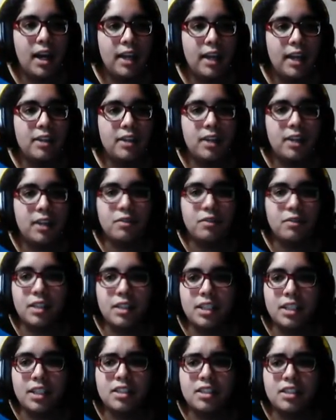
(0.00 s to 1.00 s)
and you can
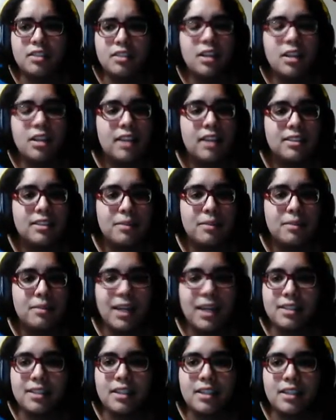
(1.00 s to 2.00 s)
really just
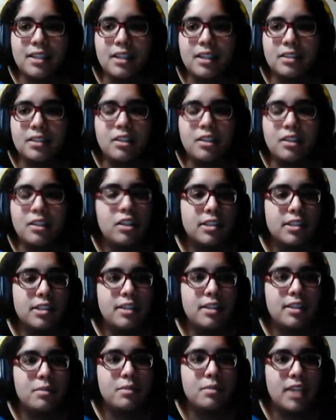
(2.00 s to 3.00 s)
customize it to your
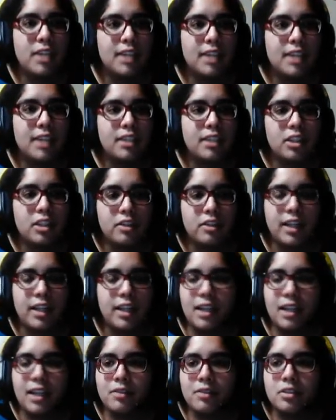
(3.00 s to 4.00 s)
subject and your
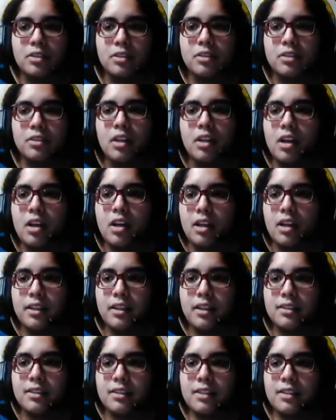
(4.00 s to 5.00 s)
grade level.
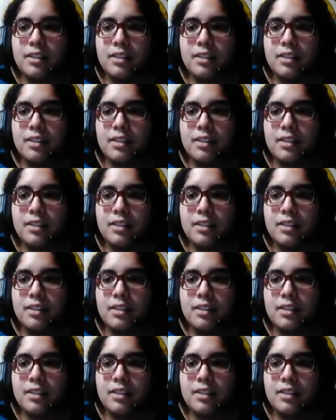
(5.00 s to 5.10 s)
This is an